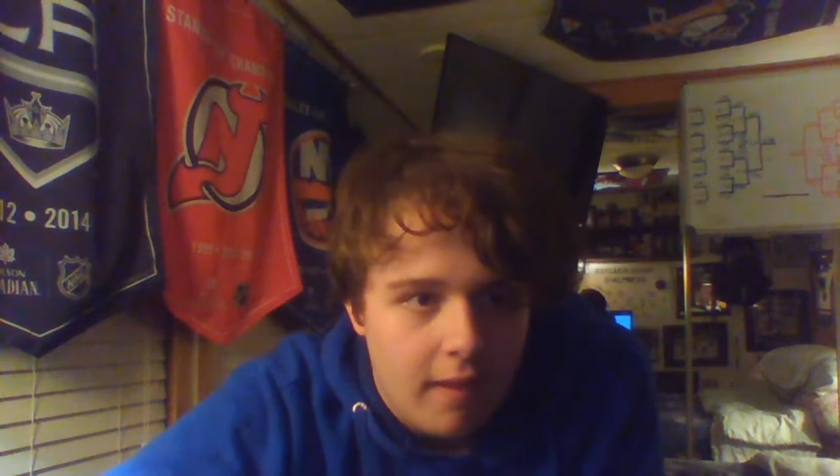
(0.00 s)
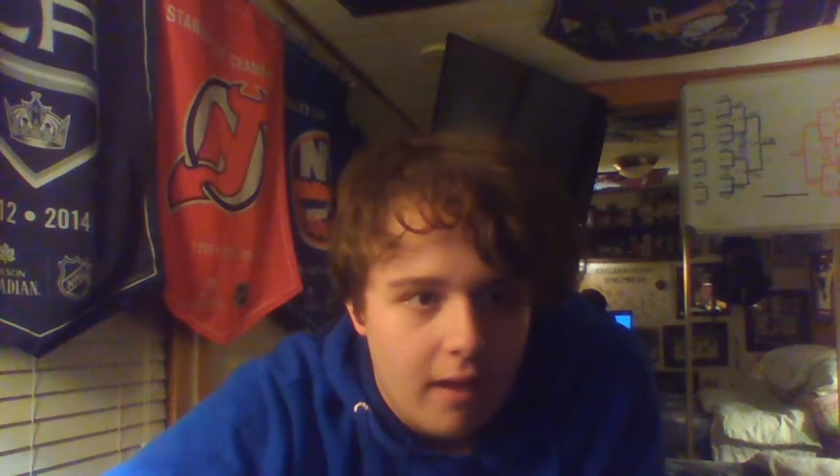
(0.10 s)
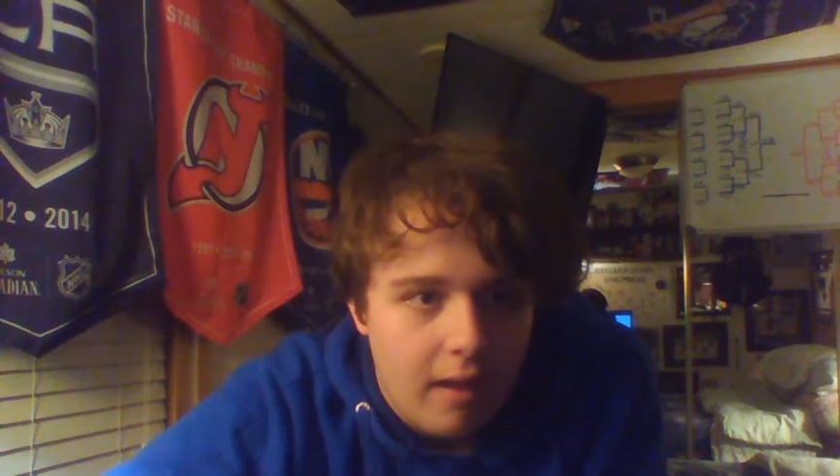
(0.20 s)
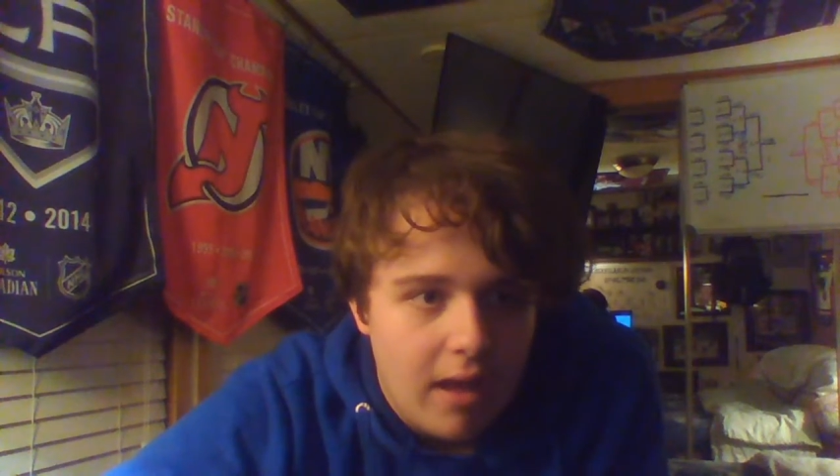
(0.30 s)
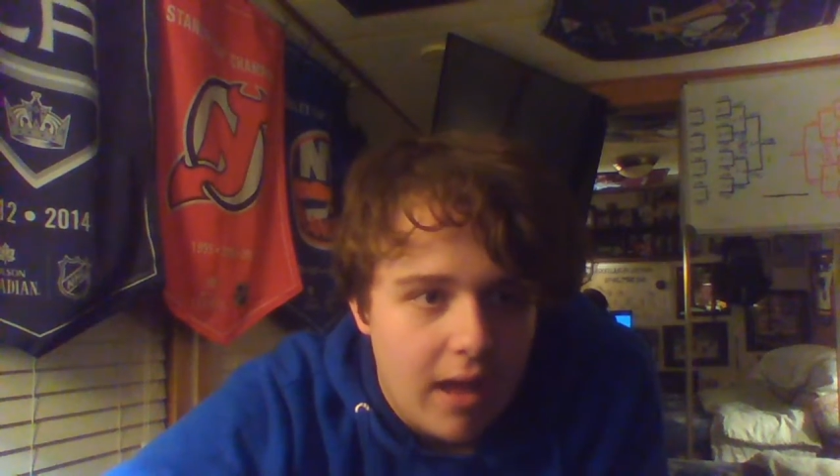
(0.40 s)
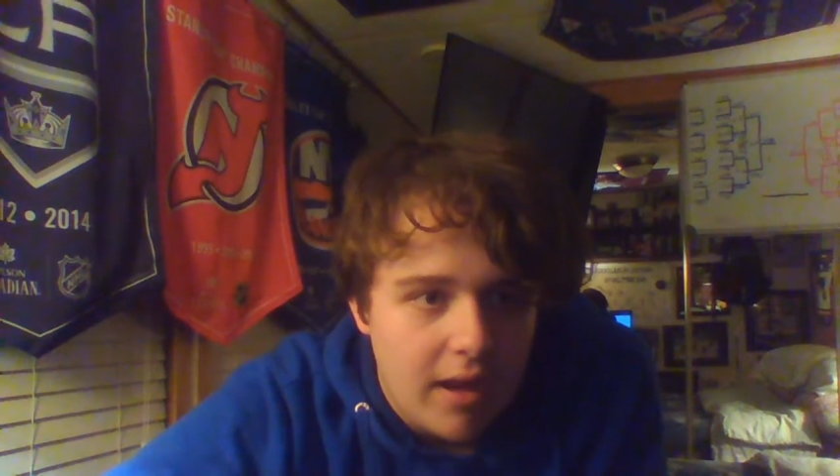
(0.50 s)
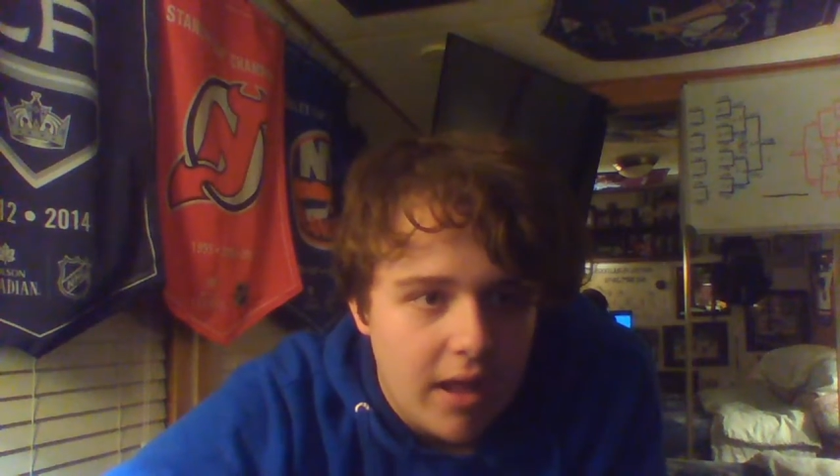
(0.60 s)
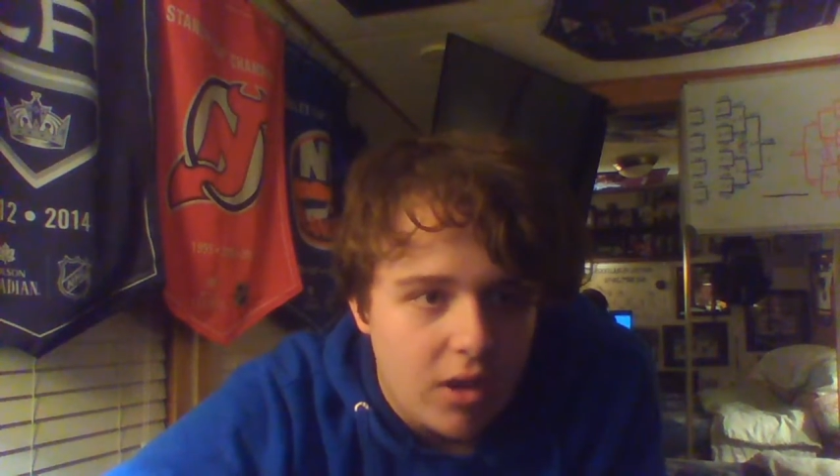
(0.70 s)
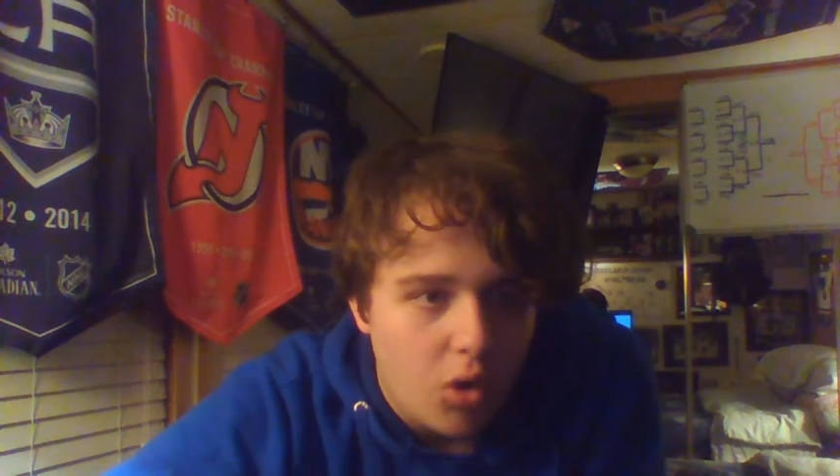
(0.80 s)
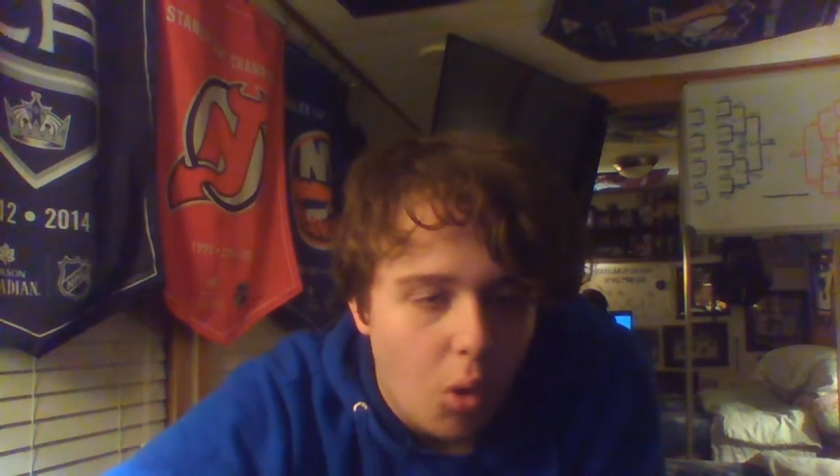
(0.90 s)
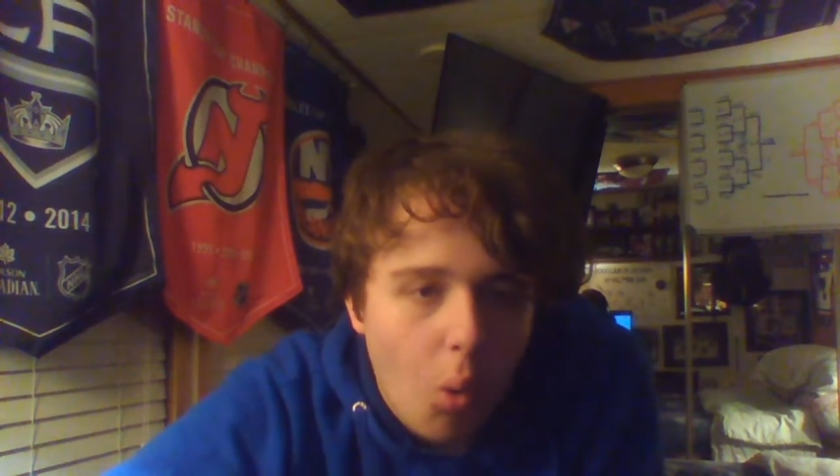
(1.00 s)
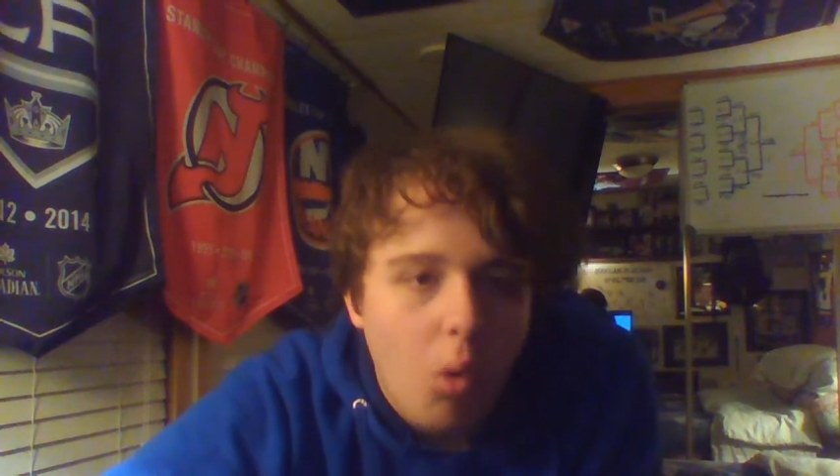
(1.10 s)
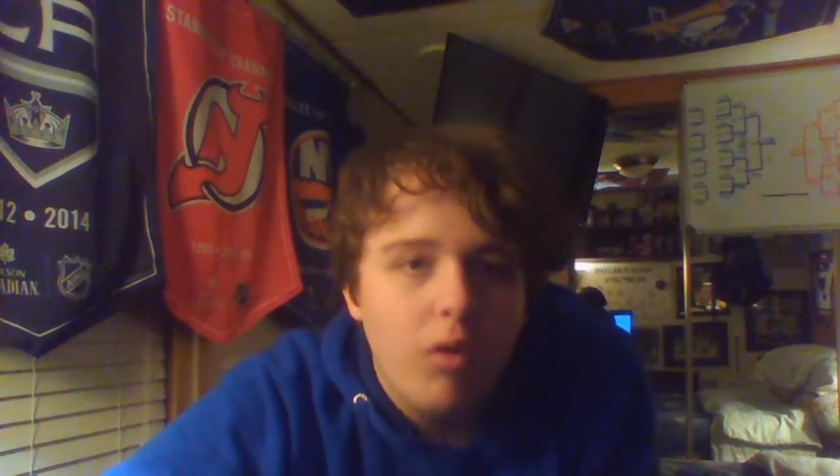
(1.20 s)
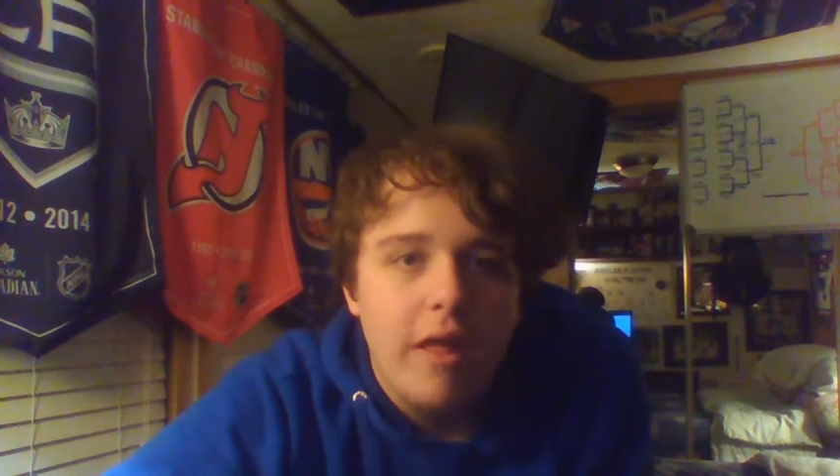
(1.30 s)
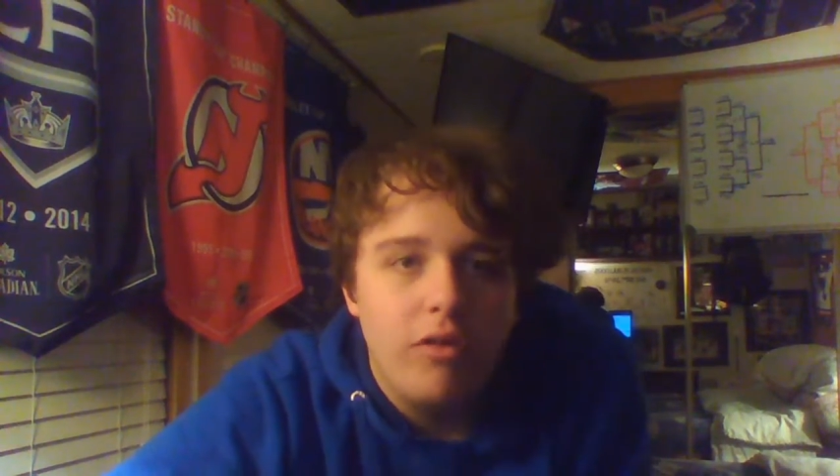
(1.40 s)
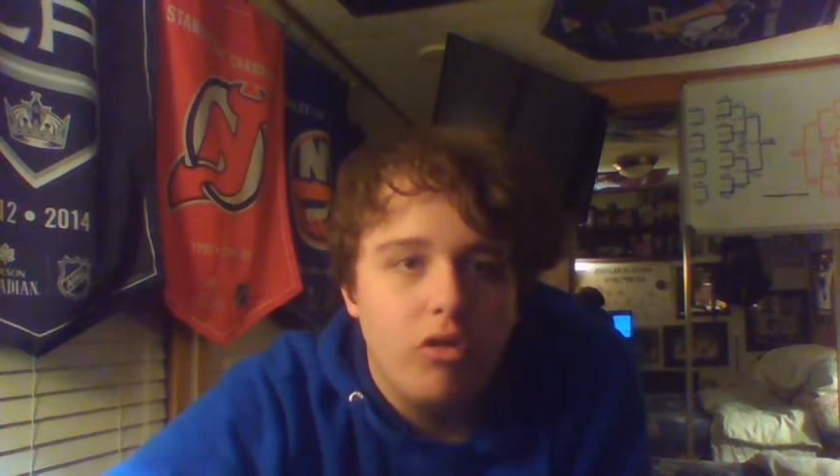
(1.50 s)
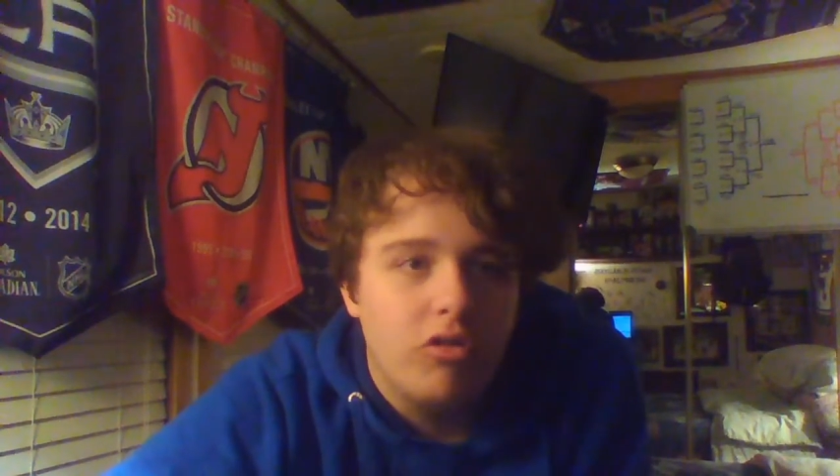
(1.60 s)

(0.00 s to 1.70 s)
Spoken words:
had a core that looked